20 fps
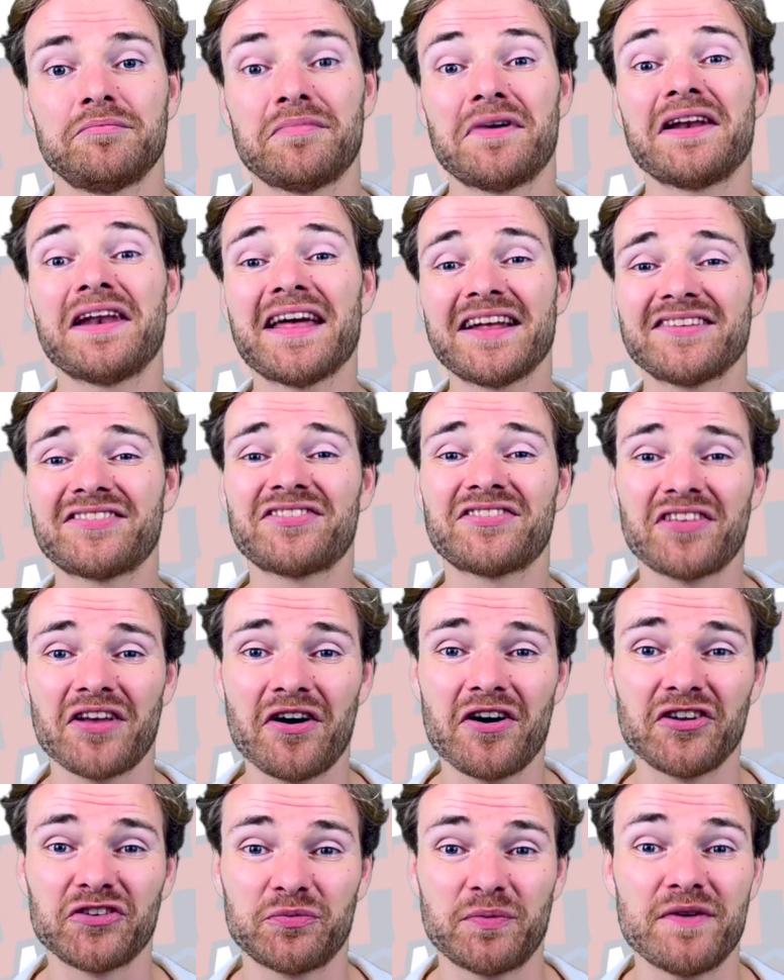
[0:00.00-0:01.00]
Let's
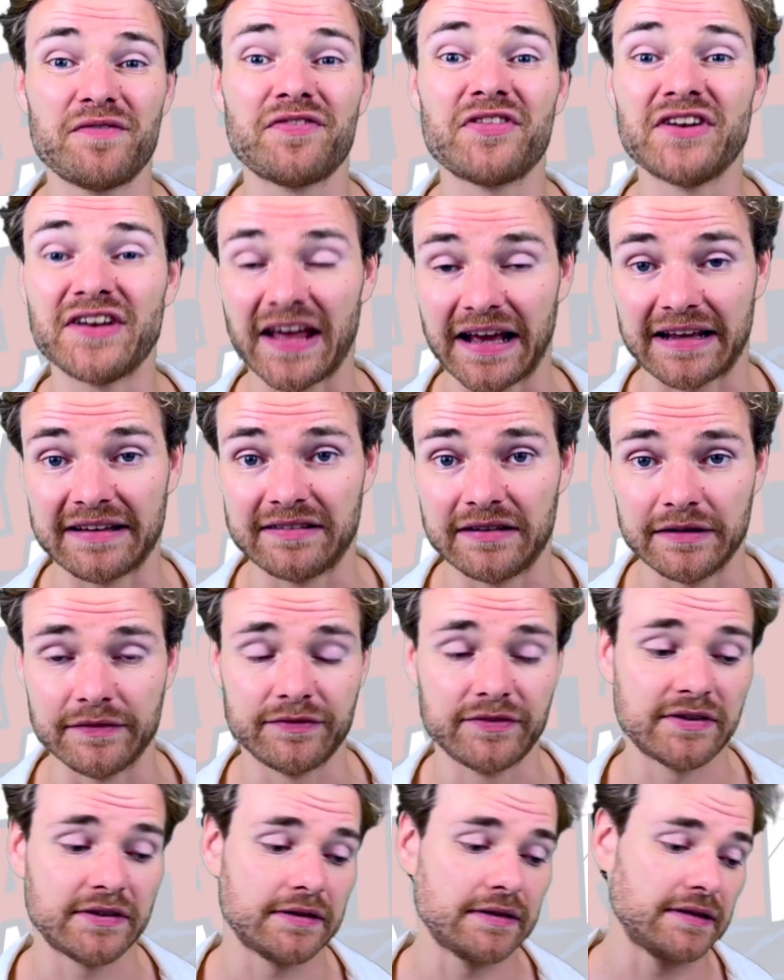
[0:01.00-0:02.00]
start with the
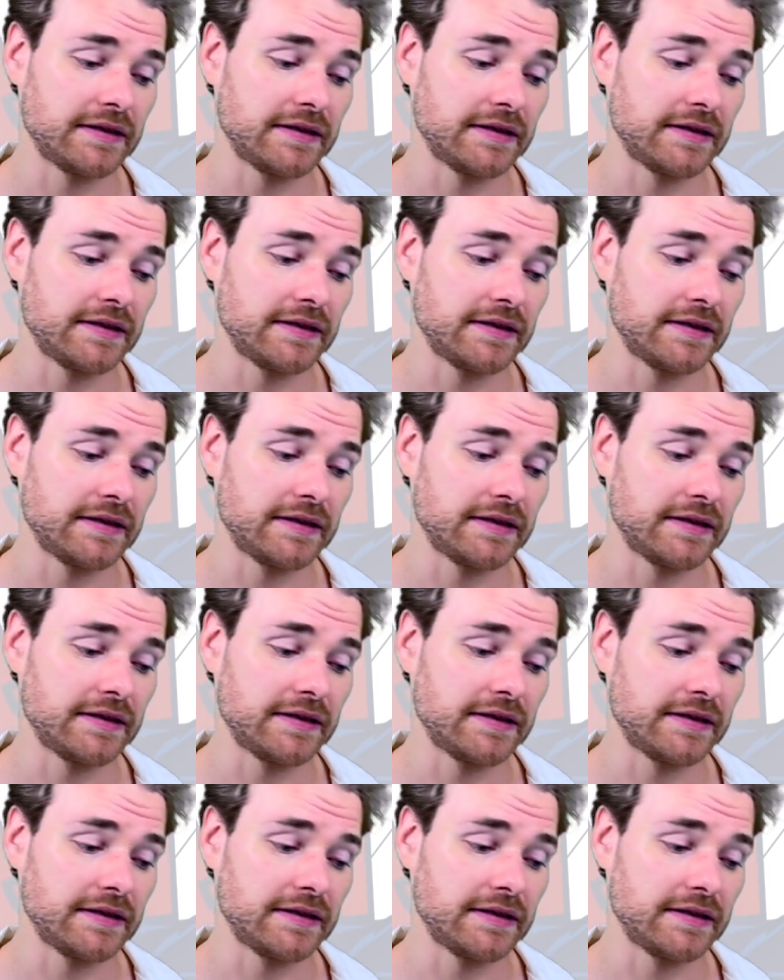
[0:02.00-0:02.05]
negatives.